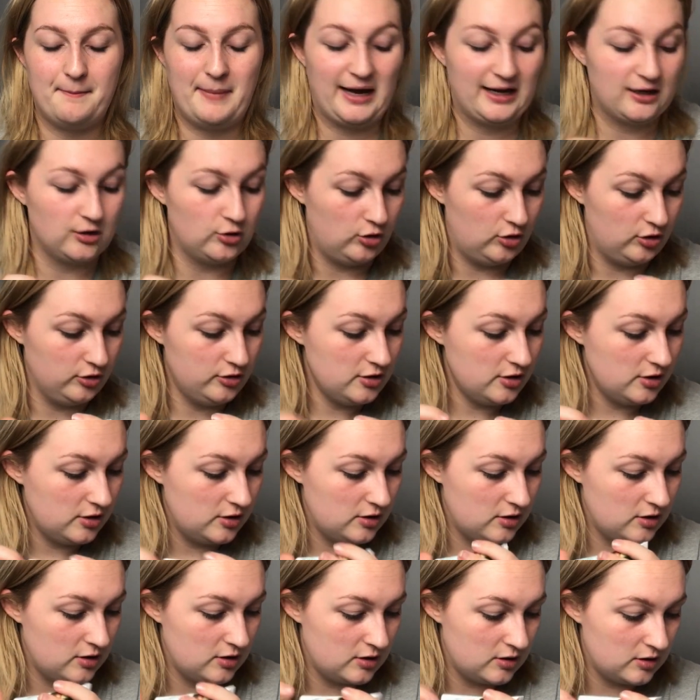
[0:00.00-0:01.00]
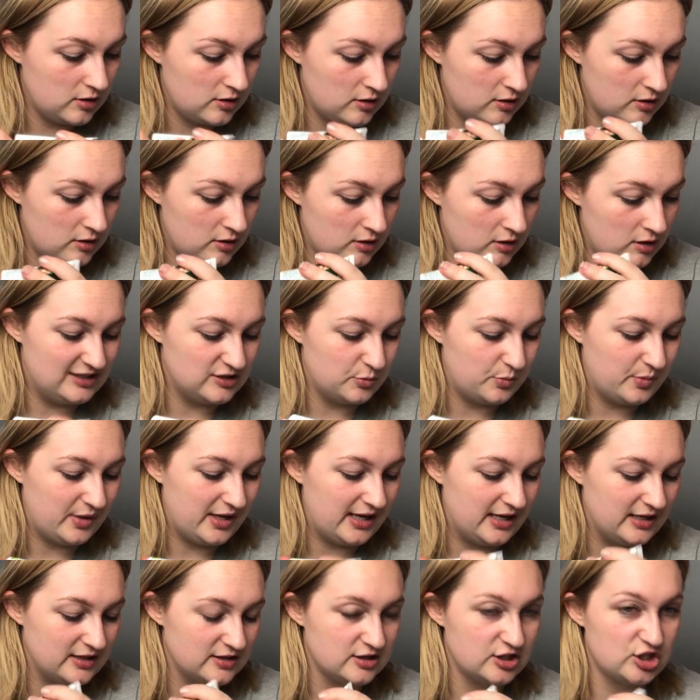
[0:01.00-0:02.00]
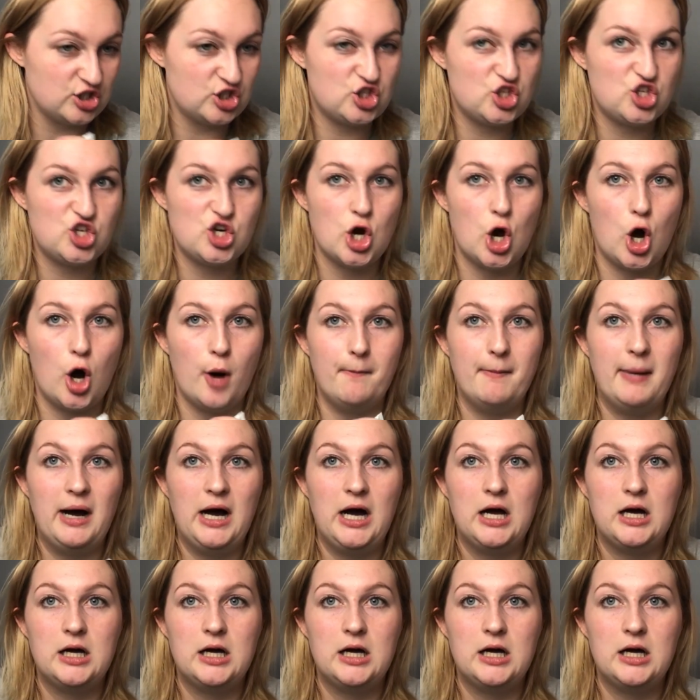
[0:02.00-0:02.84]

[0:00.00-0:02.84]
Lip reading: back on to pierce the chub.